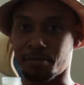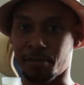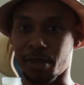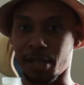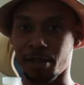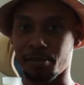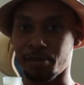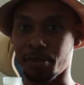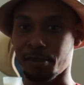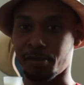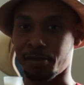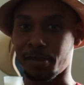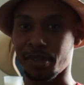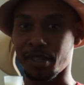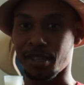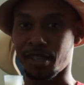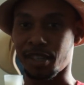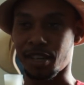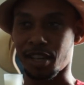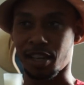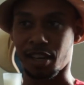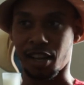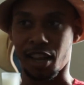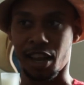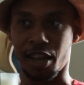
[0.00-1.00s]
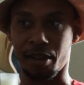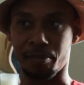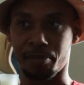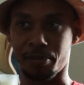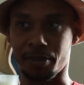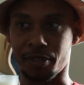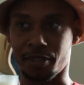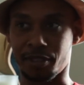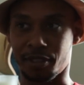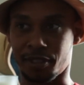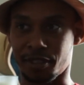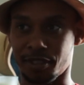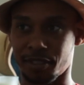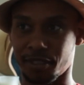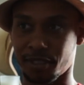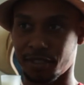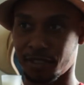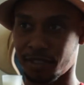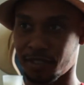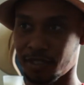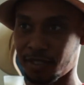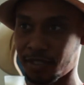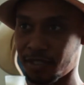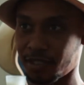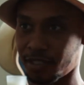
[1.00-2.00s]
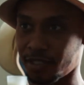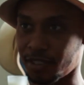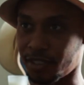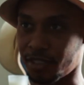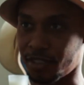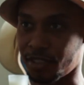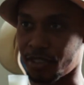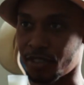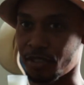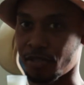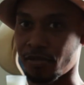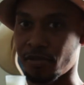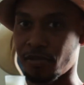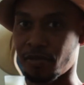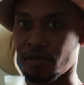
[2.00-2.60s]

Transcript: be a lot happier. You know,